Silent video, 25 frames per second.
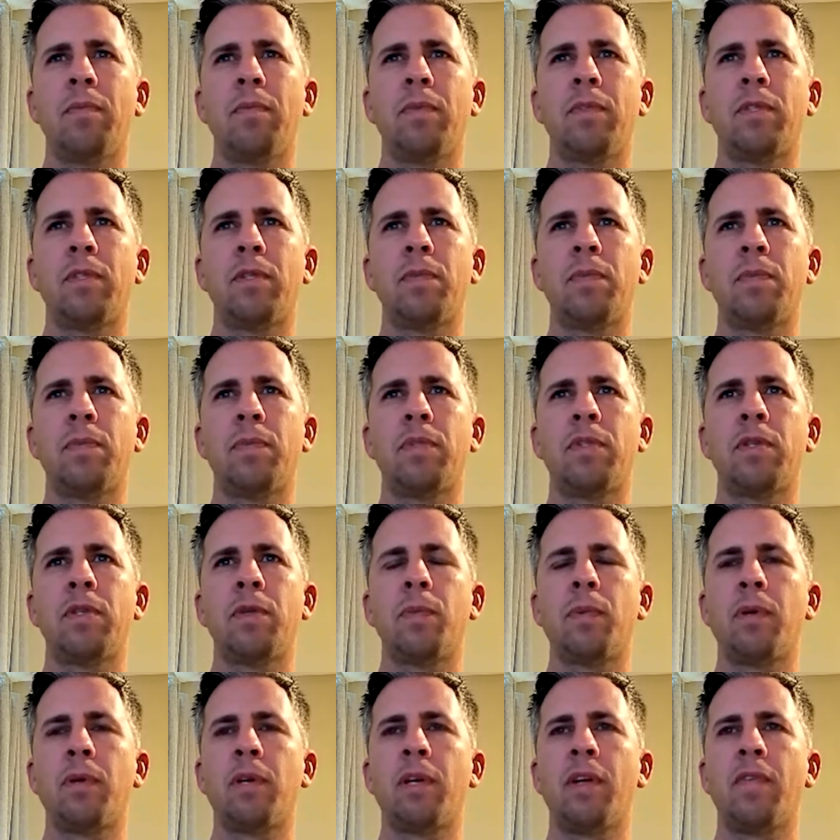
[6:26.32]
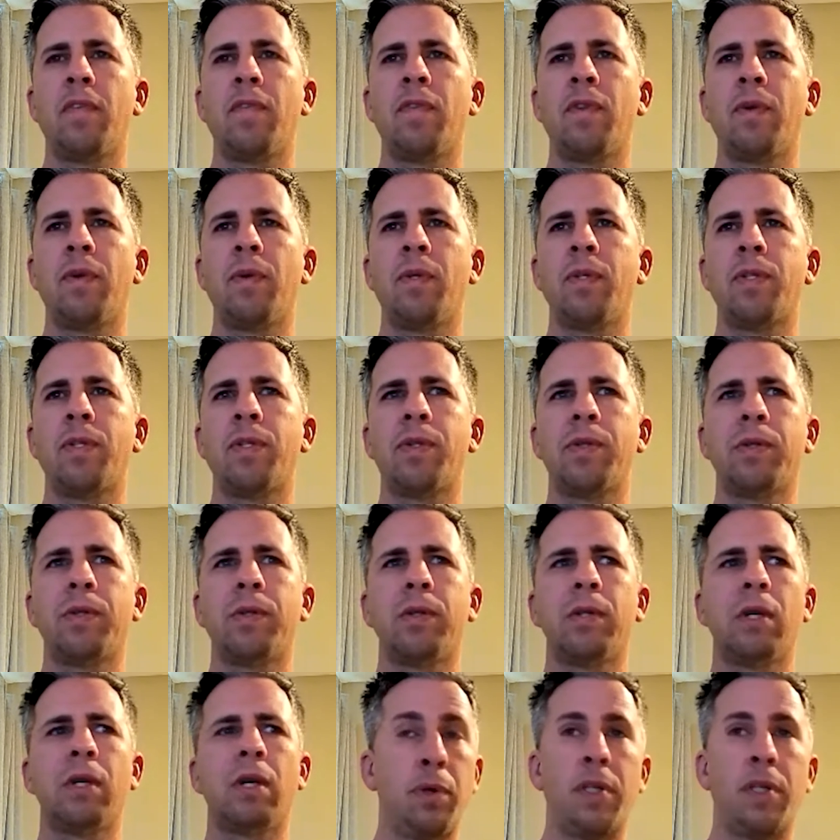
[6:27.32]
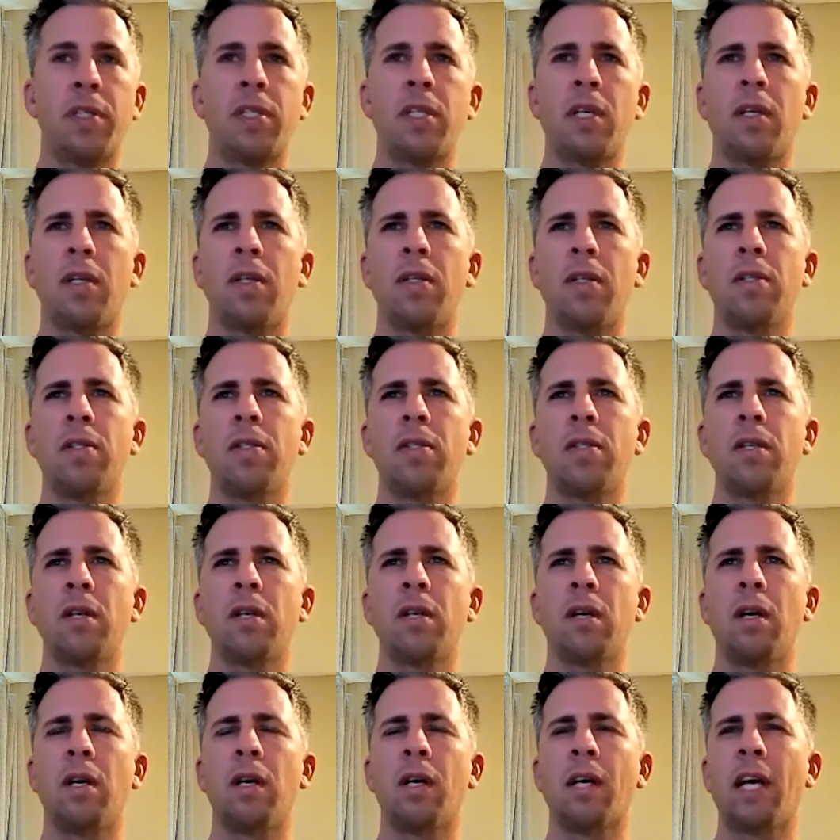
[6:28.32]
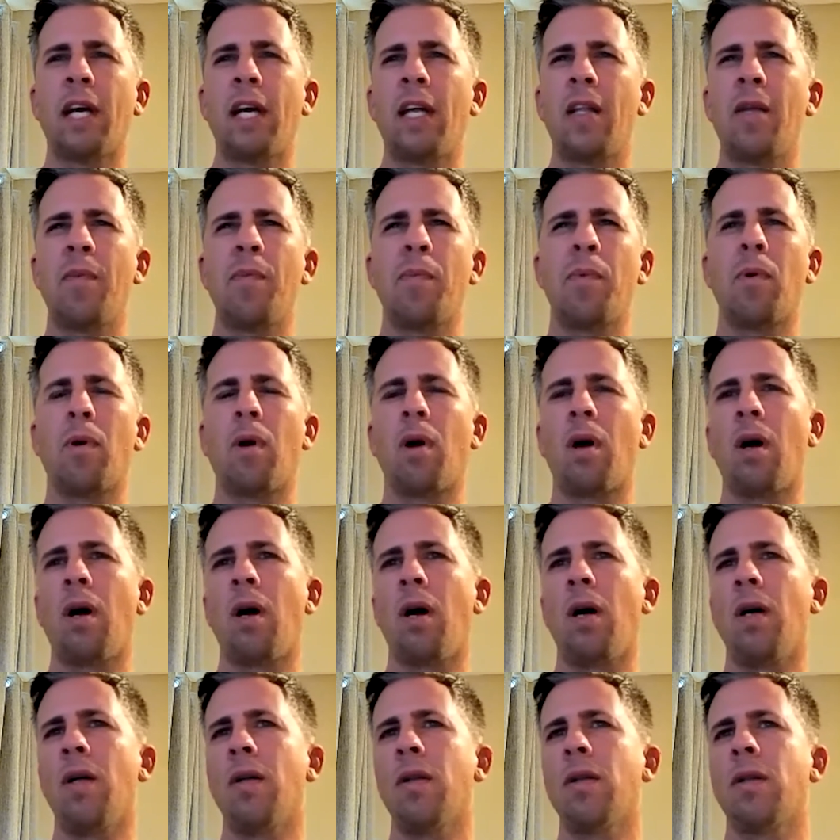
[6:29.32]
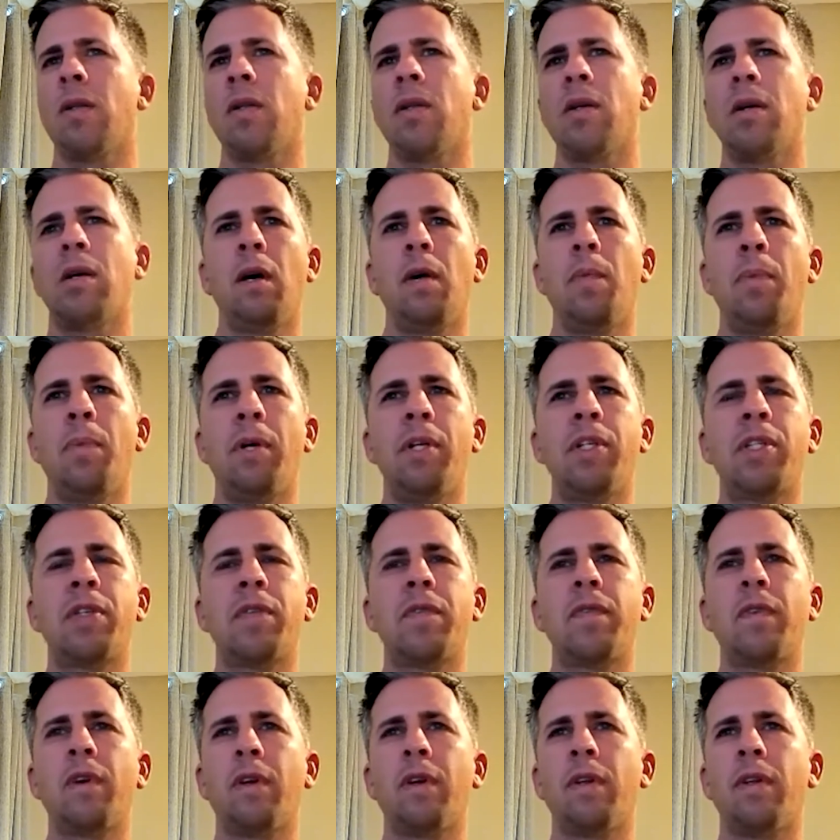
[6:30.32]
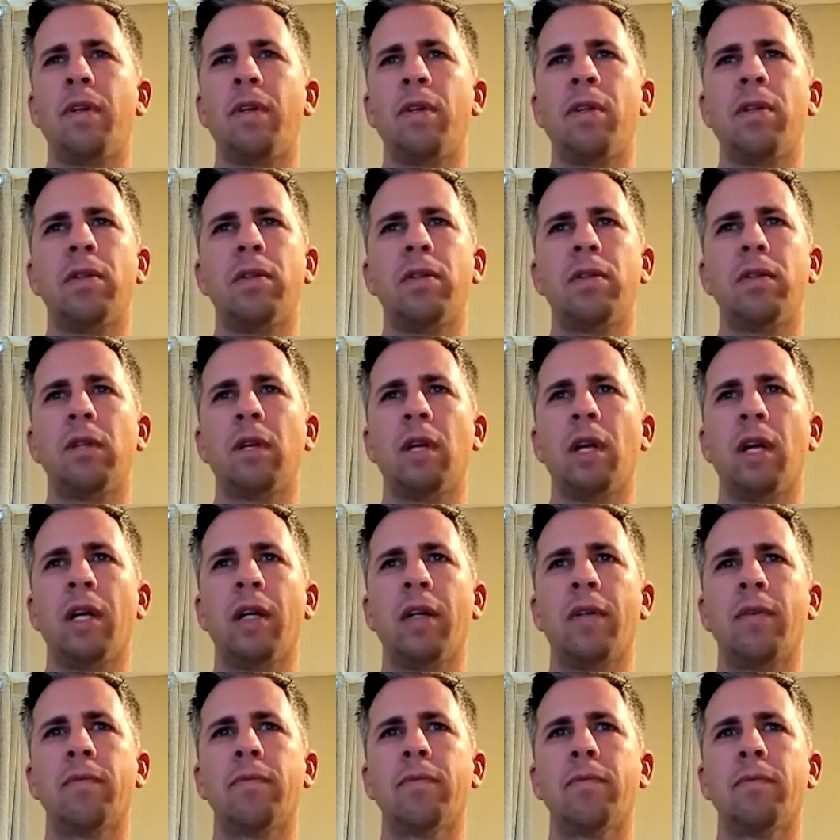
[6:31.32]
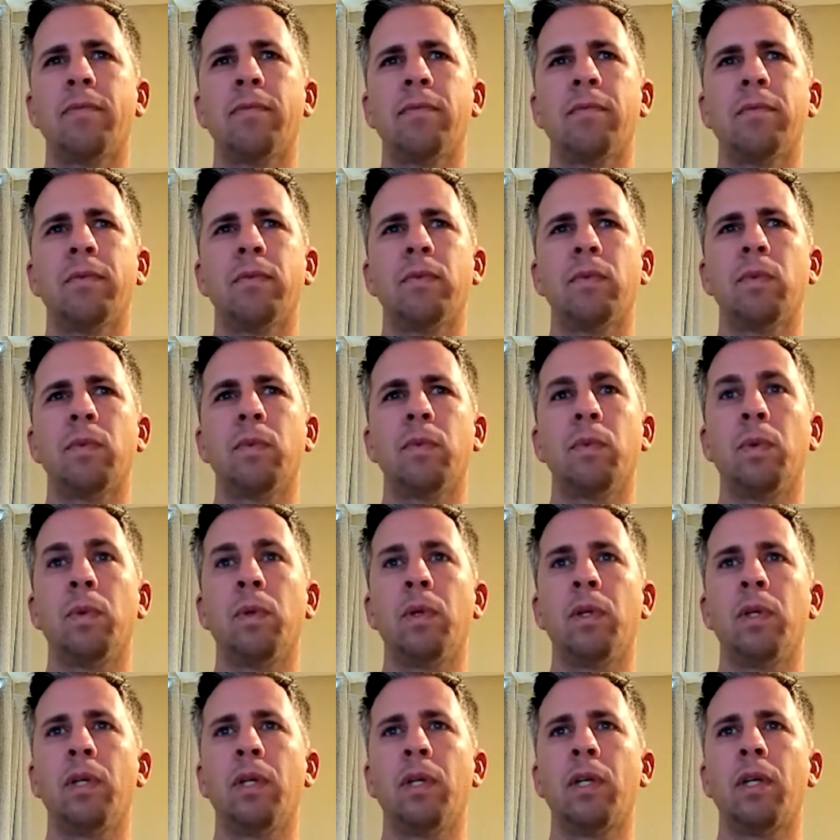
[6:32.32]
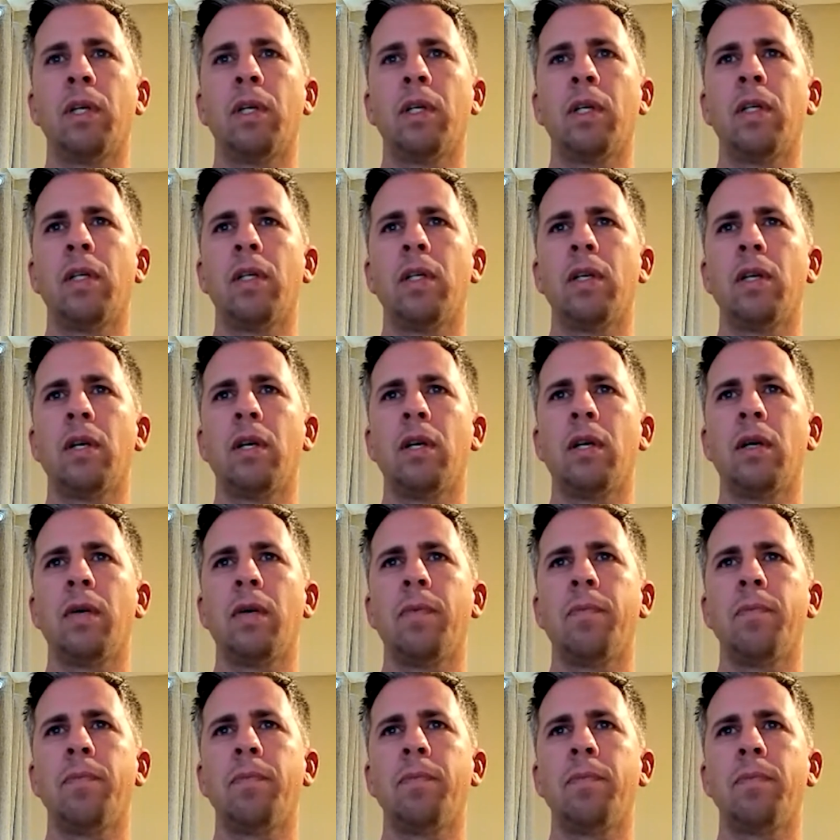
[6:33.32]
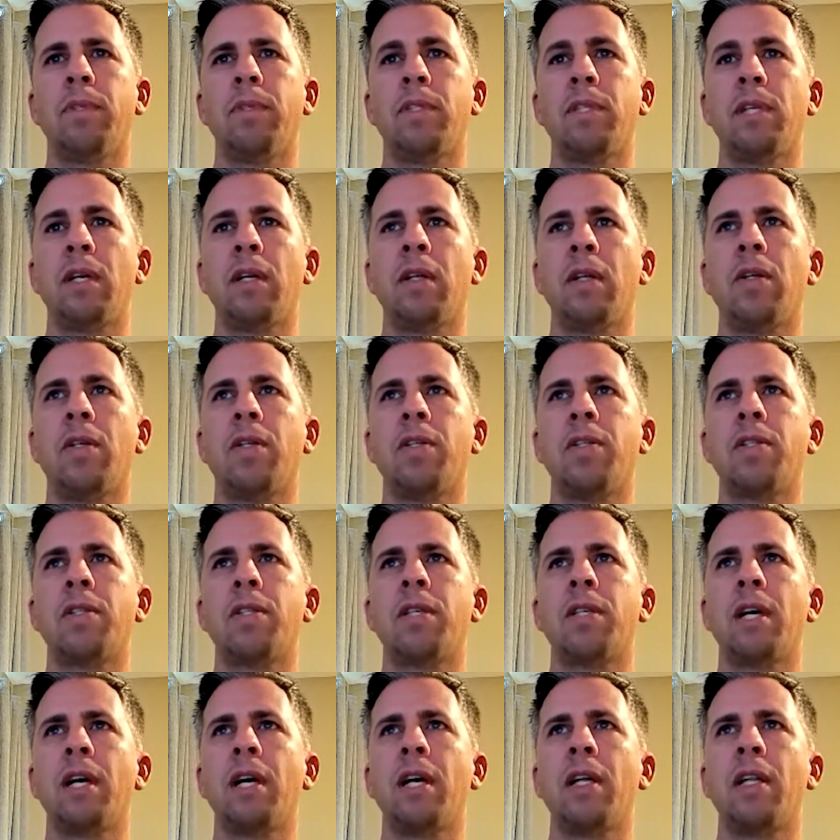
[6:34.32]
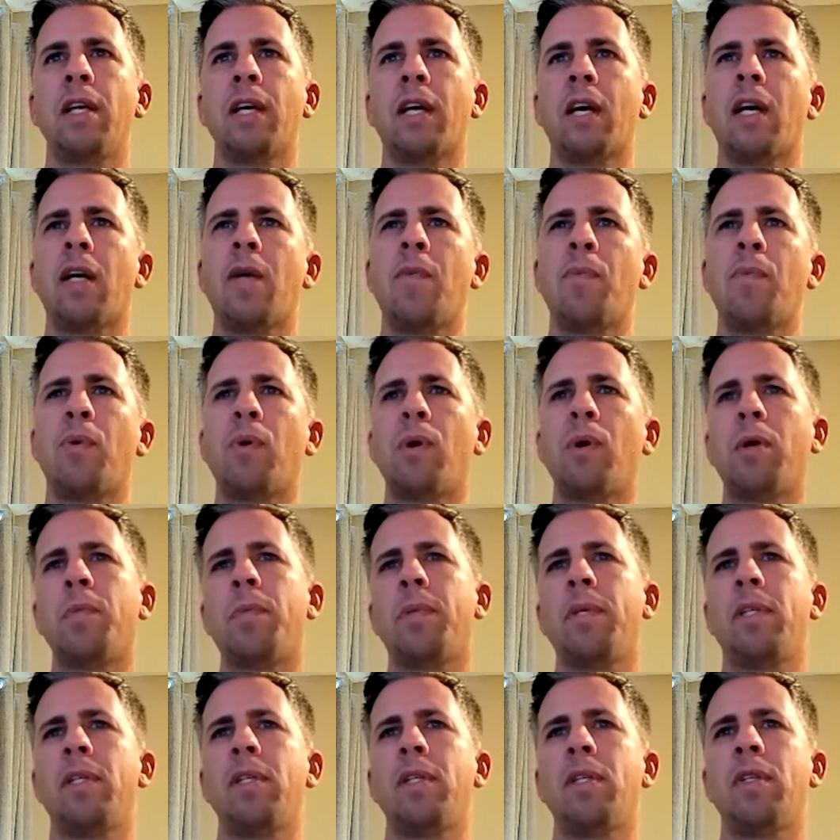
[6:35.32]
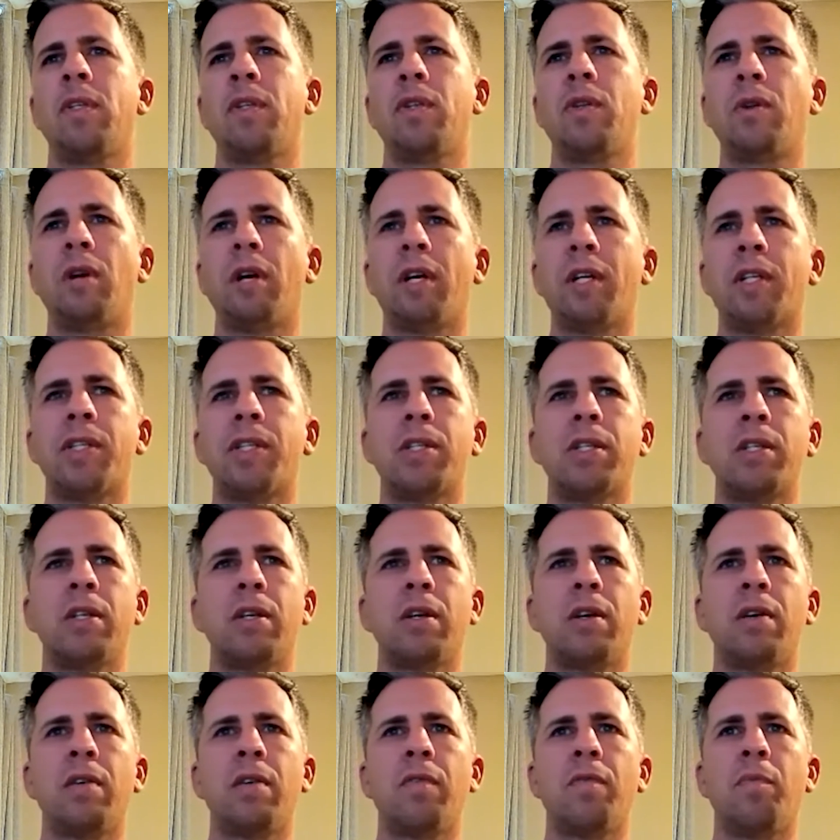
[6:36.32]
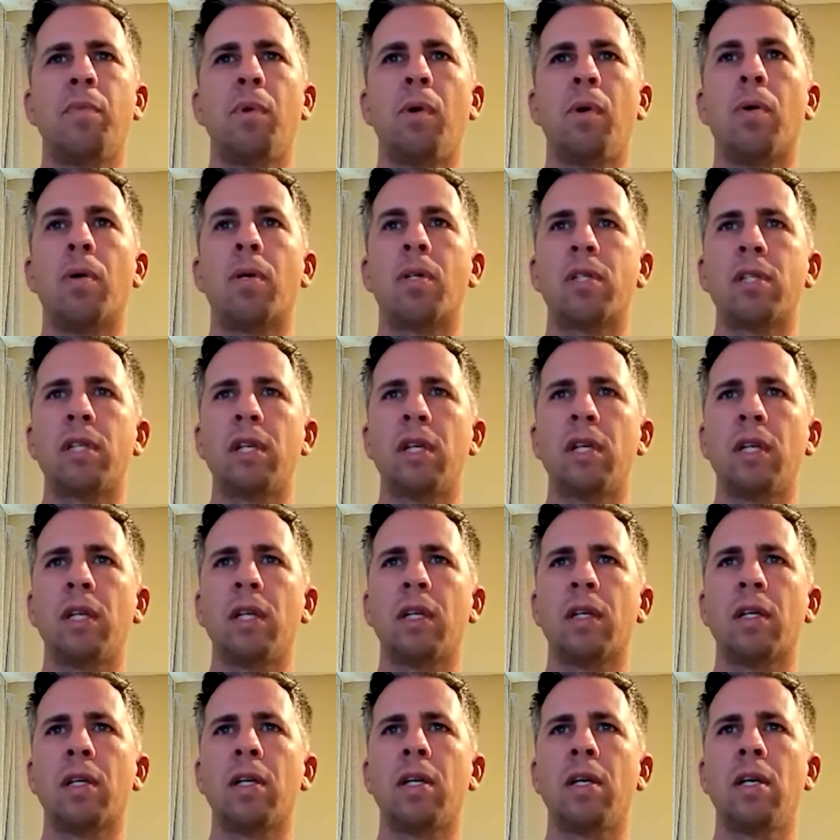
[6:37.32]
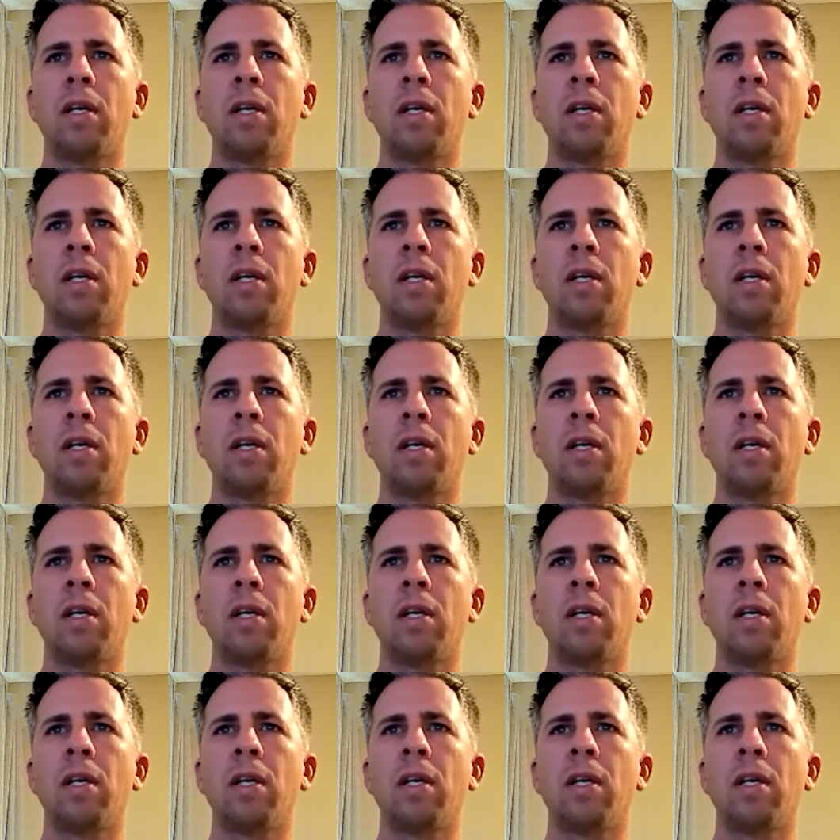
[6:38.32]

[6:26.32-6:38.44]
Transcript: super influential booksellers, Caleb Roth, a bunch of other like really good sellers, and they kind of pointed me to the direction of bulk selling.